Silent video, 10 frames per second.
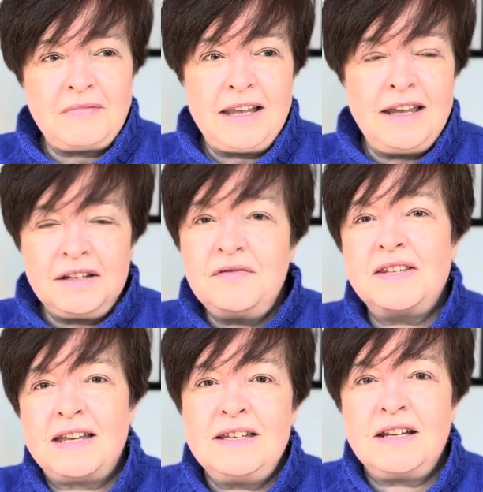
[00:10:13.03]
And in the
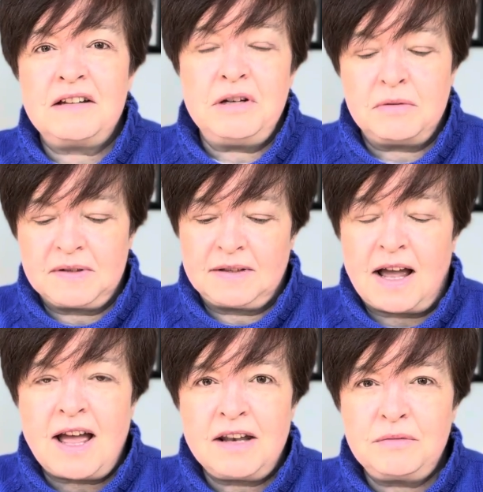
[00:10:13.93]
center there was a
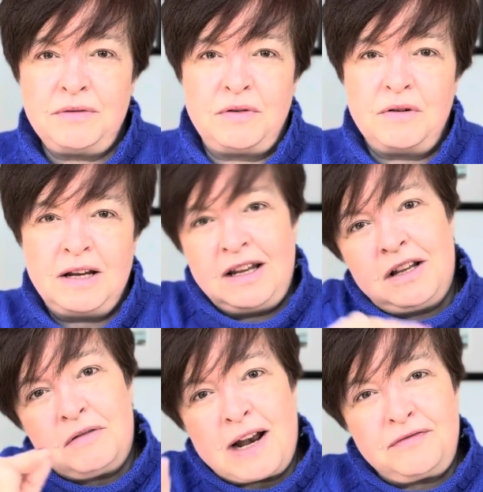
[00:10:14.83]
heart with a
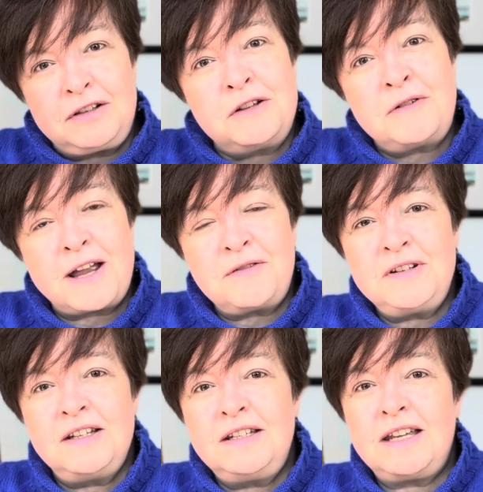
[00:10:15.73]
ruffle
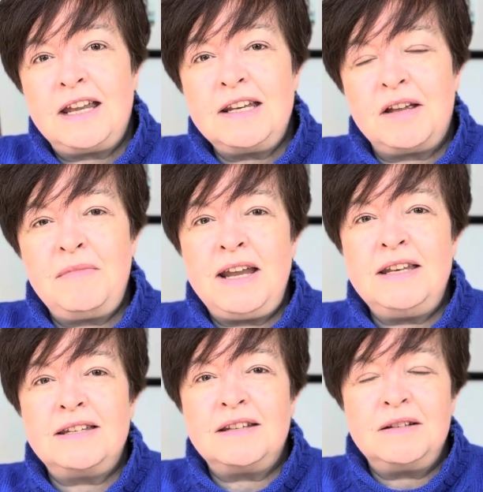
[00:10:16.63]
around it, and I
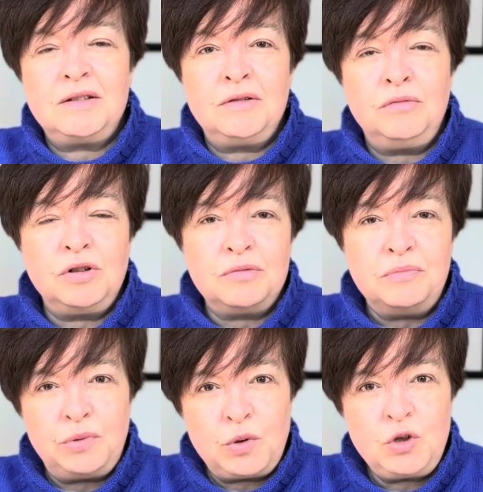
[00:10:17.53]
made a wooden
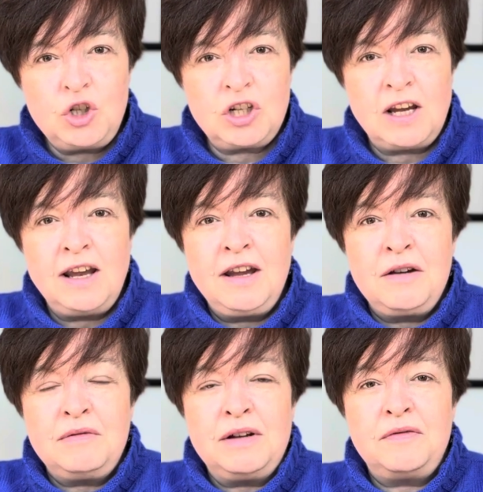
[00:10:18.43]
brooch
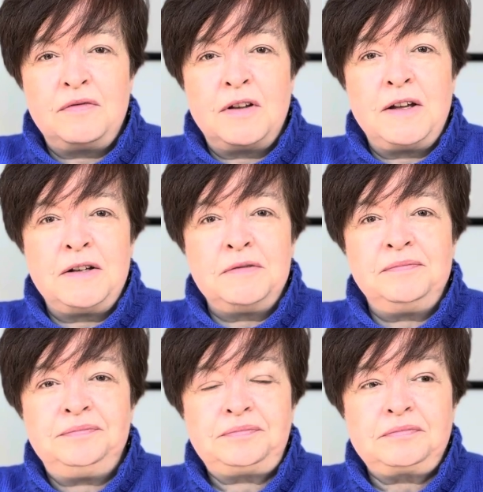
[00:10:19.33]
with a
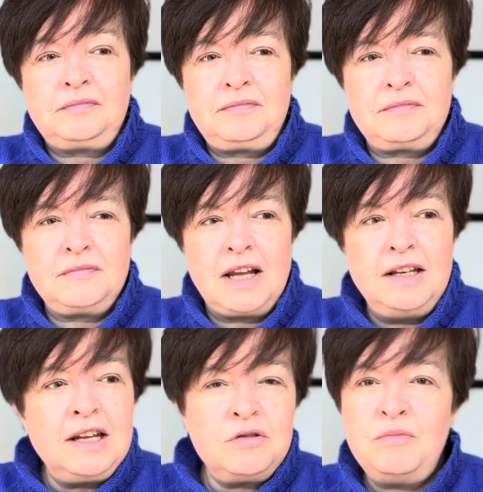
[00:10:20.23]

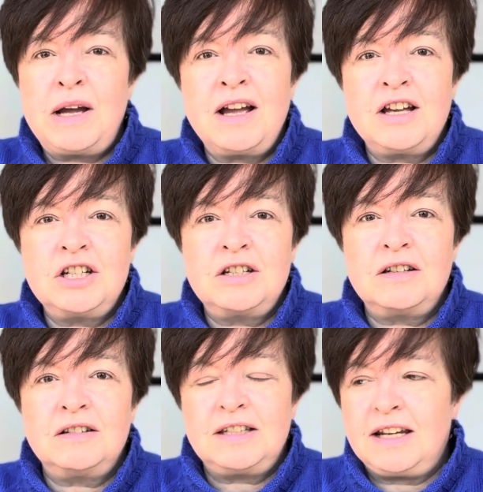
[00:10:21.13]
decoupage
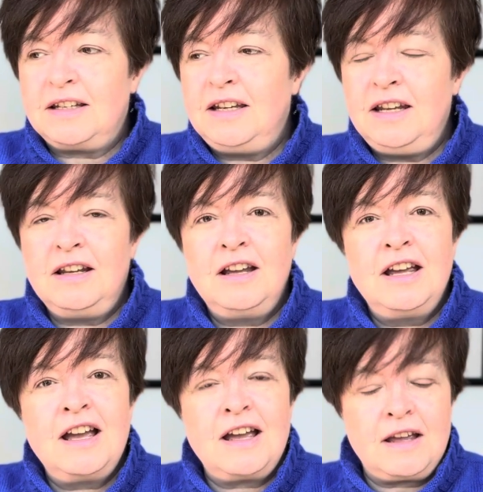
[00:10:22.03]
technique.
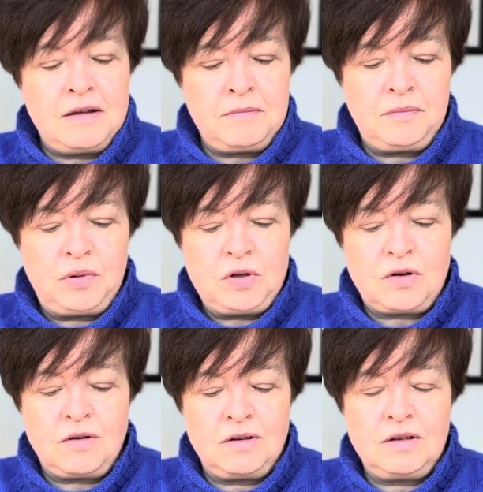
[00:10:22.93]
I put
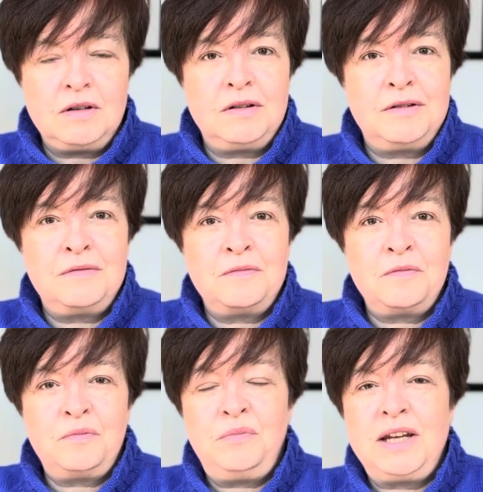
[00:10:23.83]
on a
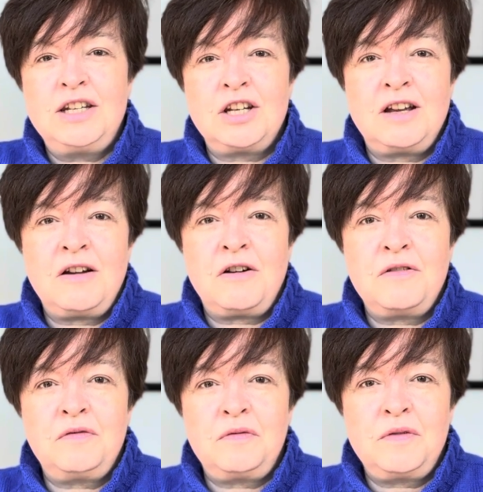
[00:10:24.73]
picture
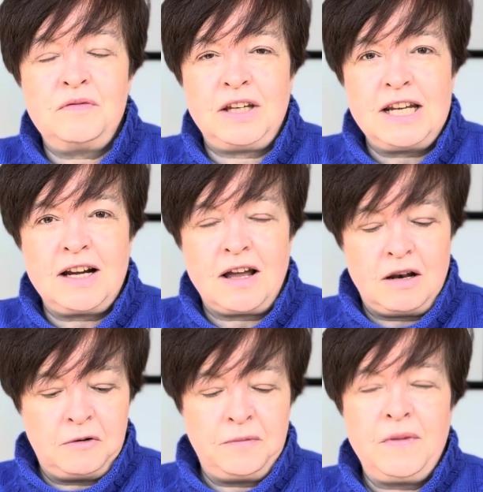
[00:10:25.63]
of Frida
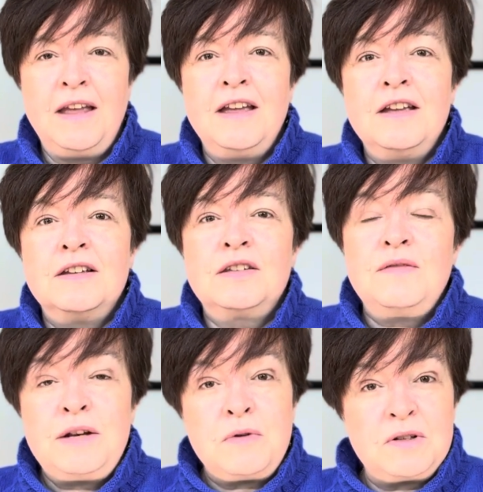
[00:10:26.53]
Kahlo. So
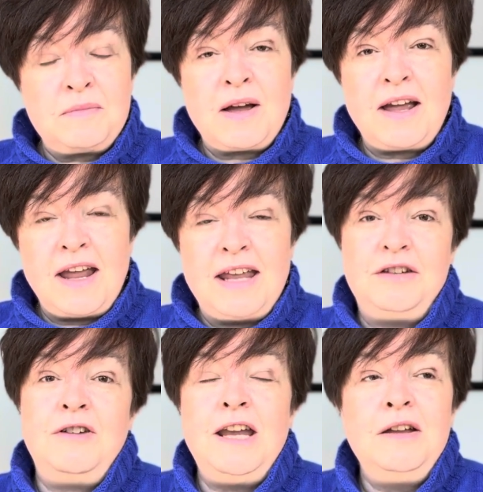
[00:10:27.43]
that was my
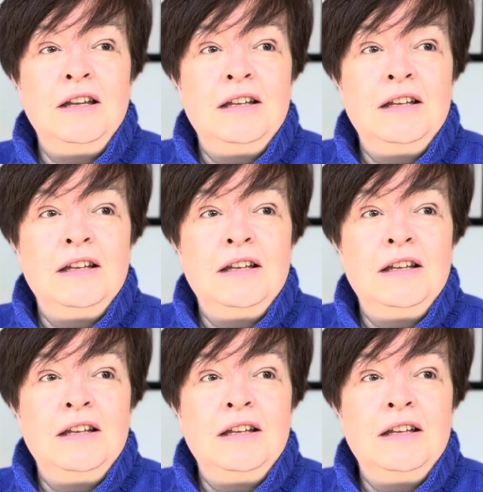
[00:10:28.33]
entry.